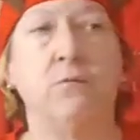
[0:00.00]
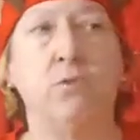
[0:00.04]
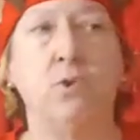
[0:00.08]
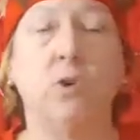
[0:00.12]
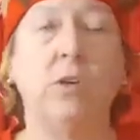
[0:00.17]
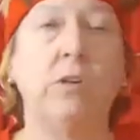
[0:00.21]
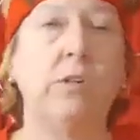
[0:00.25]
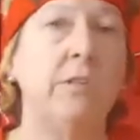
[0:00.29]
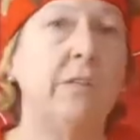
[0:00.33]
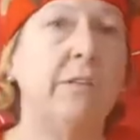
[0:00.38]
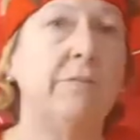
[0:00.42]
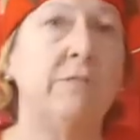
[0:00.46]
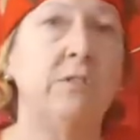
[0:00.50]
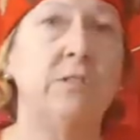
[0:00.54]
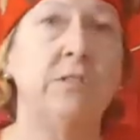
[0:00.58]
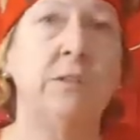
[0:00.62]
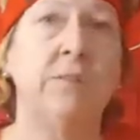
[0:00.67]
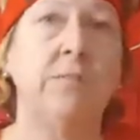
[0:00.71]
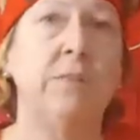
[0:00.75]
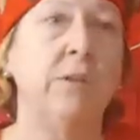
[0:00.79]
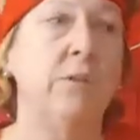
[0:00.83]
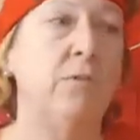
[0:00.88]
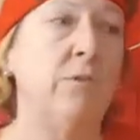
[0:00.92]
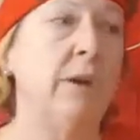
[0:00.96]
forklift or
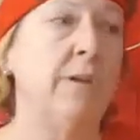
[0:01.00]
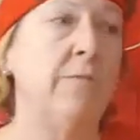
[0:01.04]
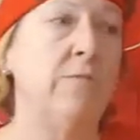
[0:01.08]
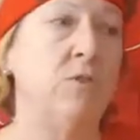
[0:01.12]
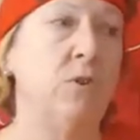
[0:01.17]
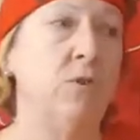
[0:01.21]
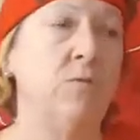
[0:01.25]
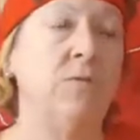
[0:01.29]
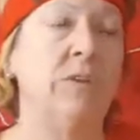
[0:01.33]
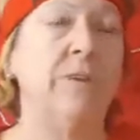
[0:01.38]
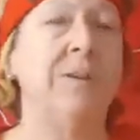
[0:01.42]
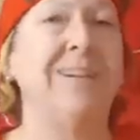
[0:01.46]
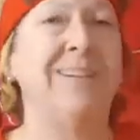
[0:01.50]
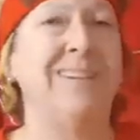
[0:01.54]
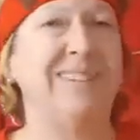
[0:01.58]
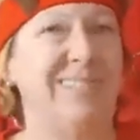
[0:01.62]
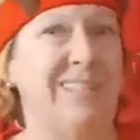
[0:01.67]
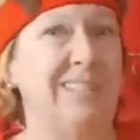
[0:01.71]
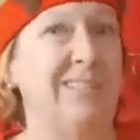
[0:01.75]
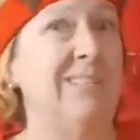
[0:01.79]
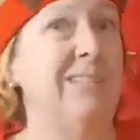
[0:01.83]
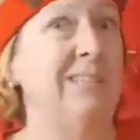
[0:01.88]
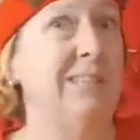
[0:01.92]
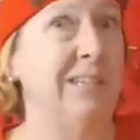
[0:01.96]
something drives over it,
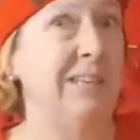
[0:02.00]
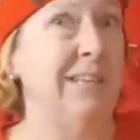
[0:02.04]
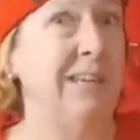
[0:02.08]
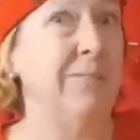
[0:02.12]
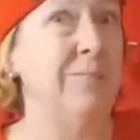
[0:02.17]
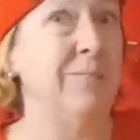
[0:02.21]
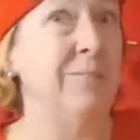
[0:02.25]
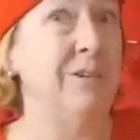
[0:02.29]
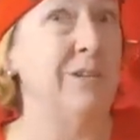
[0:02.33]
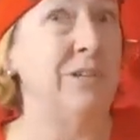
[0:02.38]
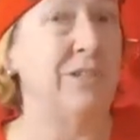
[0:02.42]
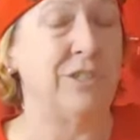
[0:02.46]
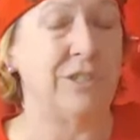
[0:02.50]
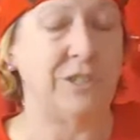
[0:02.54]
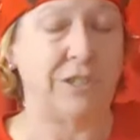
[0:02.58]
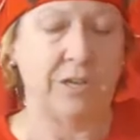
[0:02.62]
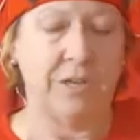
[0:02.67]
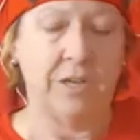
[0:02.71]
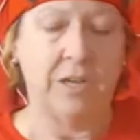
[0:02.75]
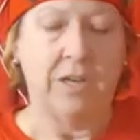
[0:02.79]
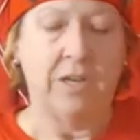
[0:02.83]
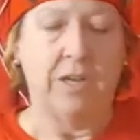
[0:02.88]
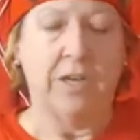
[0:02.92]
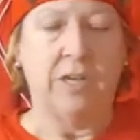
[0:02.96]
it's going to get mushed.
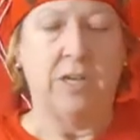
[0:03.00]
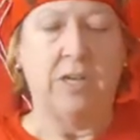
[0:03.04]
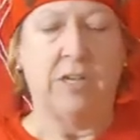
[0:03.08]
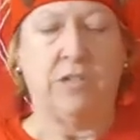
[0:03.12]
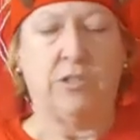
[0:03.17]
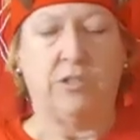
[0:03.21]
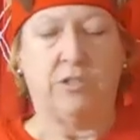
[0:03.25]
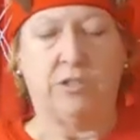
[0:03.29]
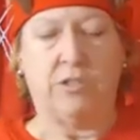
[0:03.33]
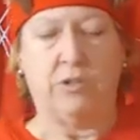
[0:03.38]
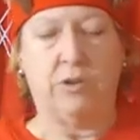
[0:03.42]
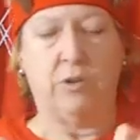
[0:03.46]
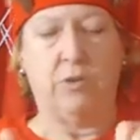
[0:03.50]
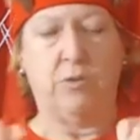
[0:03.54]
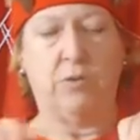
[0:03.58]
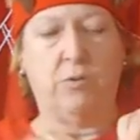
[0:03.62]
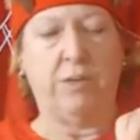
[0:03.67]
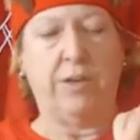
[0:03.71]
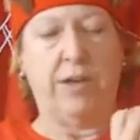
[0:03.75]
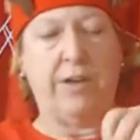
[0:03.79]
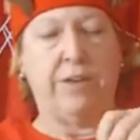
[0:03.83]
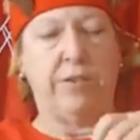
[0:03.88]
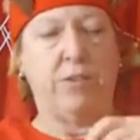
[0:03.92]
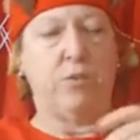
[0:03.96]
So
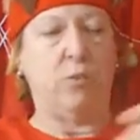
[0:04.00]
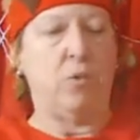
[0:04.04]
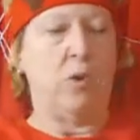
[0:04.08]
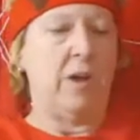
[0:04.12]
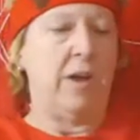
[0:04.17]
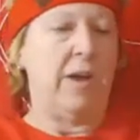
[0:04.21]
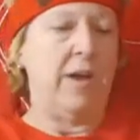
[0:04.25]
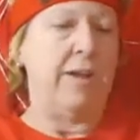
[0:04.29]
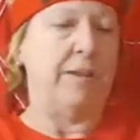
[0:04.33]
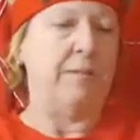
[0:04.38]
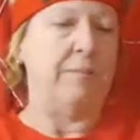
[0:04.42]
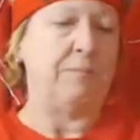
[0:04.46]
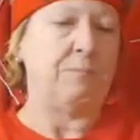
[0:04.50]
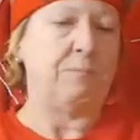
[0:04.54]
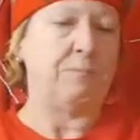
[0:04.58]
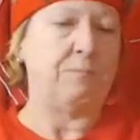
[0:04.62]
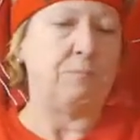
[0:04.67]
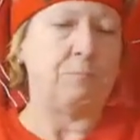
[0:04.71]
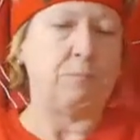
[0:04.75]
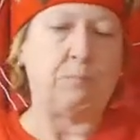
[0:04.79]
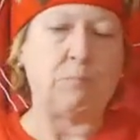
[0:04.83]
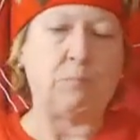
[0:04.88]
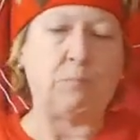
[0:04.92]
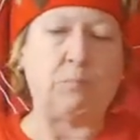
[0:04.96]
that's why
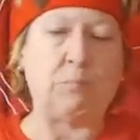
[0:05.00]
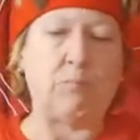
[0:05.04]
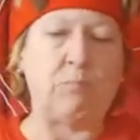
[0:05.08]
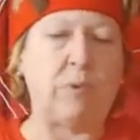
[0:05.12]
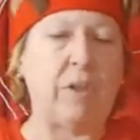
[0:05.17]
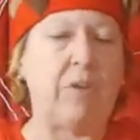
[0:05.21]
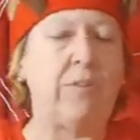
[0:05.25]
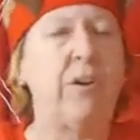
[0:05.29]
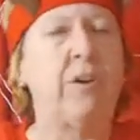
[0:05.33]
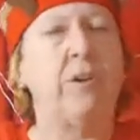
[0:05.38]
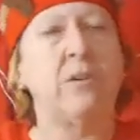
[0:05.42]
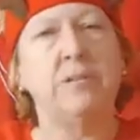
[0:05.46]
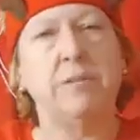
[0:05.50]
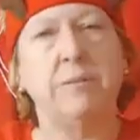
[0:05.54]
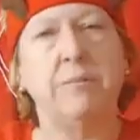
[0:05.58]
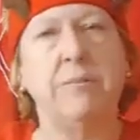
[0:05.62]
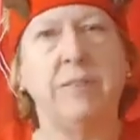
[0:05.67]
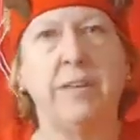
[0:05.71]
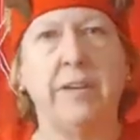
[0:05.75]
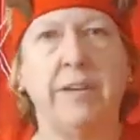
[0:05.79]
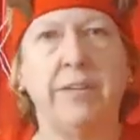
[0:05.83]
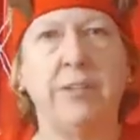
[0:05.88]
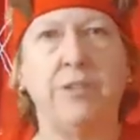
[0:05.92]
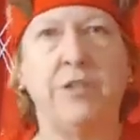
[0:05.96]
there are some
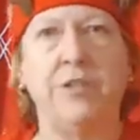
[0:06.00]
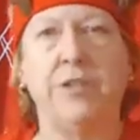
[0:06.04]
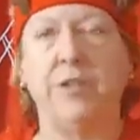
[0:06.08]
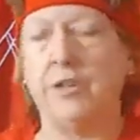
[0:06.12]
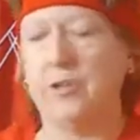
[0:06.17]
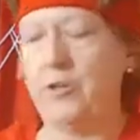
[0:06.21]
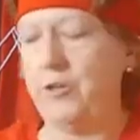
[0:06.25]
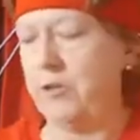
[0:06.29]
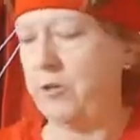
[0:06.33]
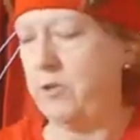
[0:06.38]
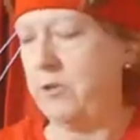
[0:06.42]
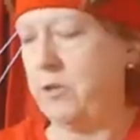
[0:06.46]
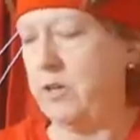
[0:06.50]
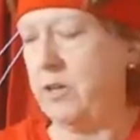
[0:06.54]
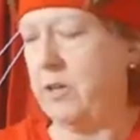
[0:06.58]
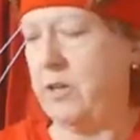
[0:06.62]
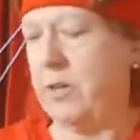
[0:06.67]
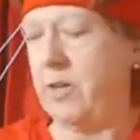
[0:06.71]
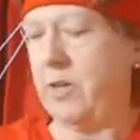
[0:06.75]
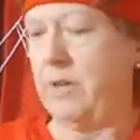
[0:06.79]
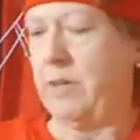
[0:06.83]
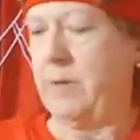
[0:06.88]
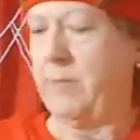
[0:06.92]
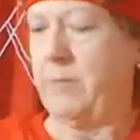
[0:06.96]
things you can do.
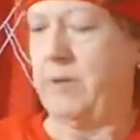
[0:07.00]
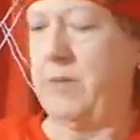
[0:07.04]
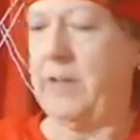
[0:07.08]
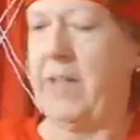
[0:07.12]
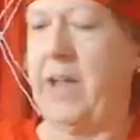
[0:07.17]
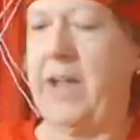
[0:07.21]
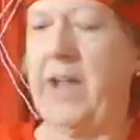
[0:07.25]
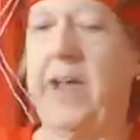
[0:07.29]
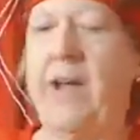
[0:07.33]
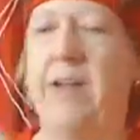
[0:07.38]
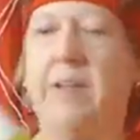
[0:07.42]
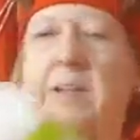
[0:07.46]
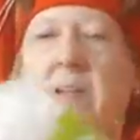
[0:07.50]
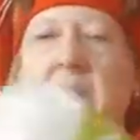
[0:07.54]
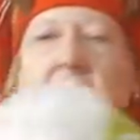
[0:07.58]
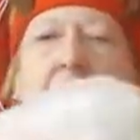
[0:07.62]
But yeah,